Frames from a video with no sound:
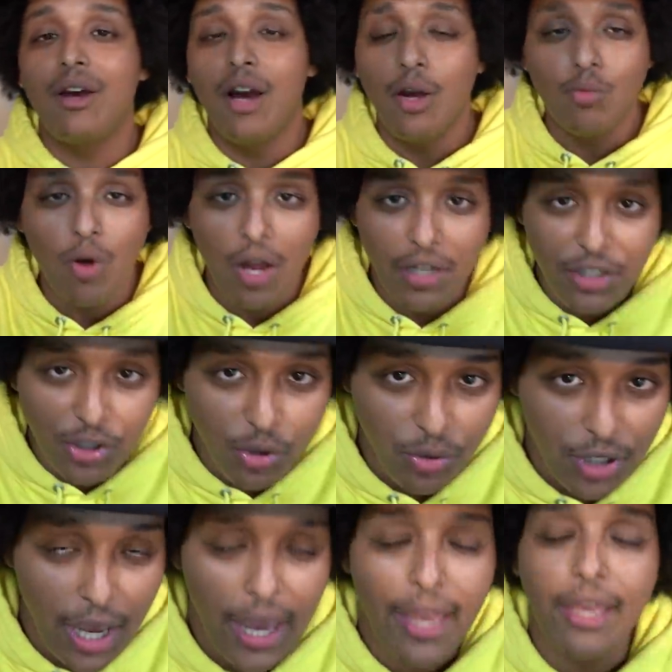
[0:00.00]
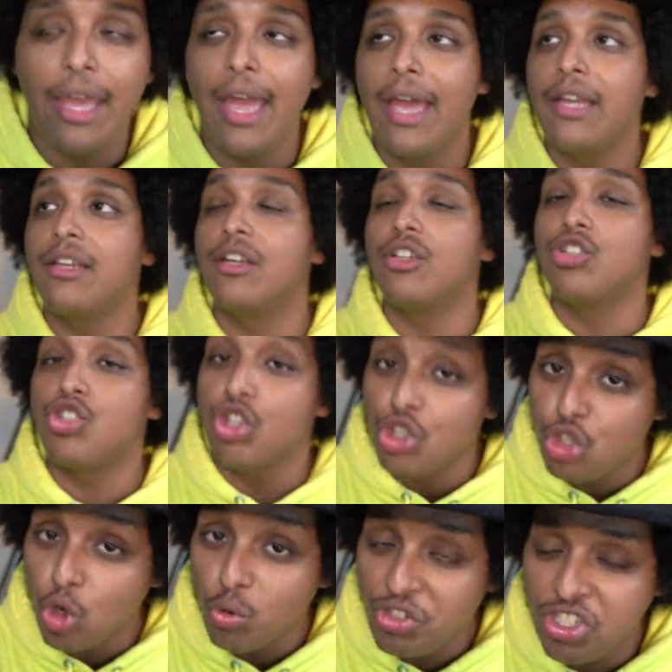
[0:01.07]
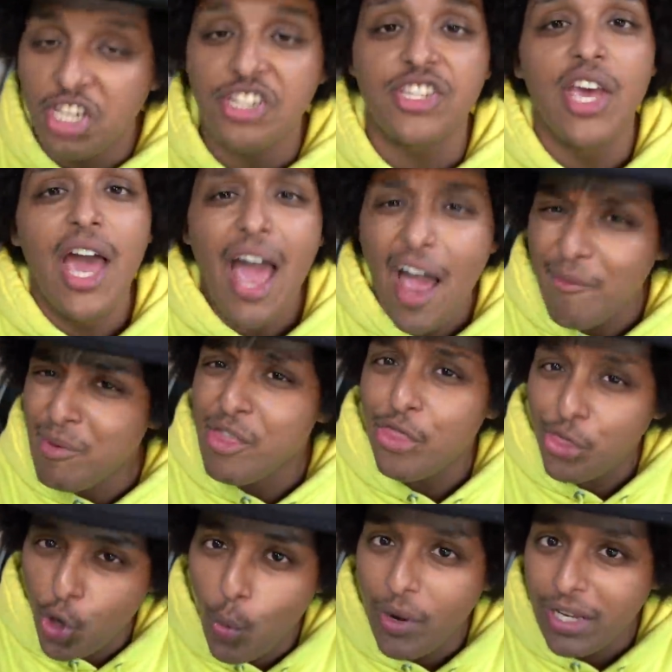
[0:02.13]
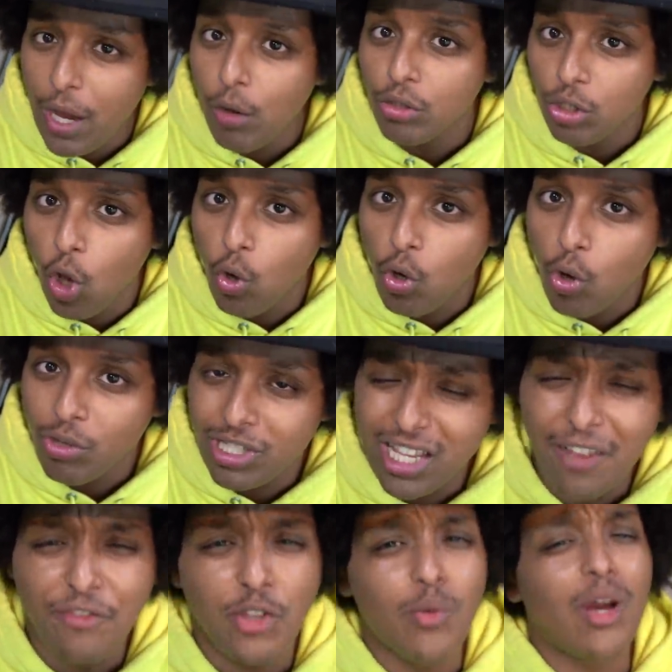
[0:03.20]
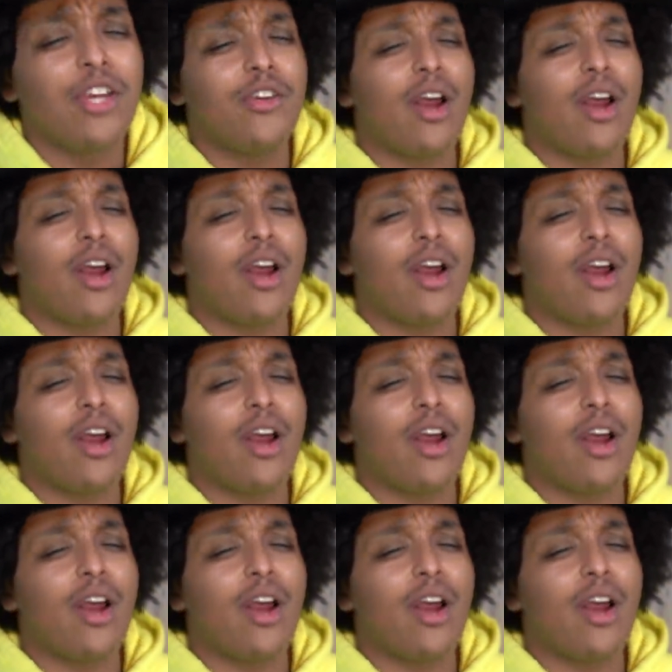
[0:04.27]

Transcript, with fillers: Ronnie 2K and associates have been throwing out logos left and right.